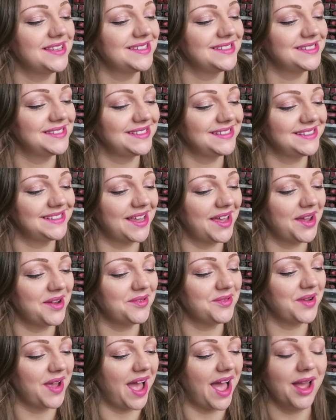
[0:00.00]

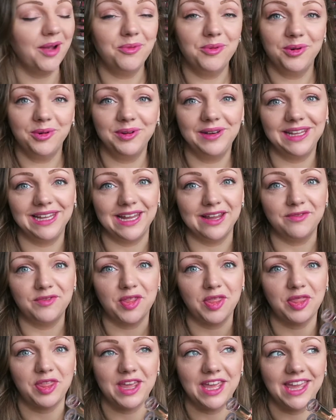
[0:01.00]
So I will leave
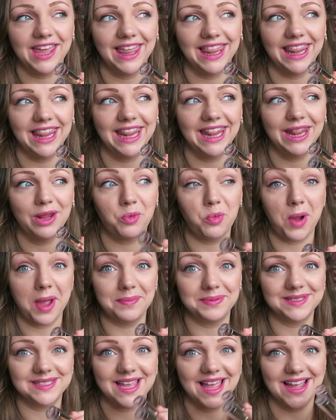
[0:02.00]
the
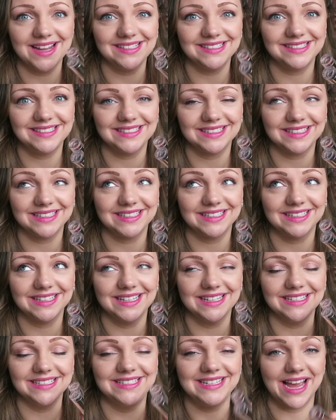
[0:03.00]
website
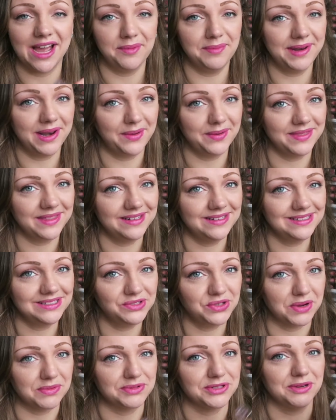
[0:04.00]
down below in the
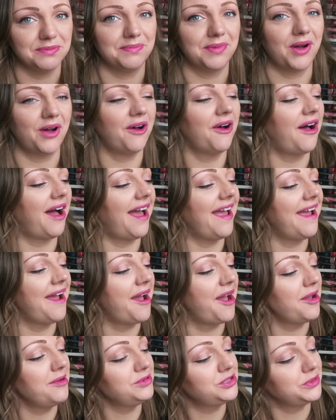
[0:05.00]
description bar. I
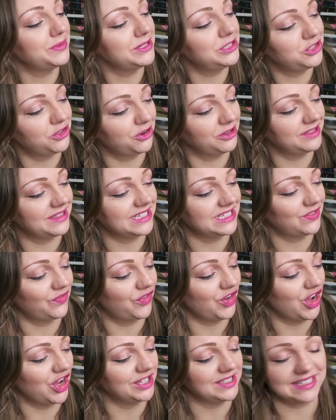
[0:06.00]
hope you enjoyed this
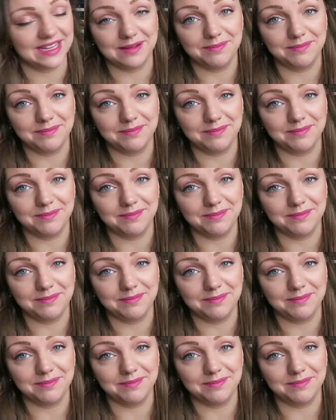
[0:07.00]
first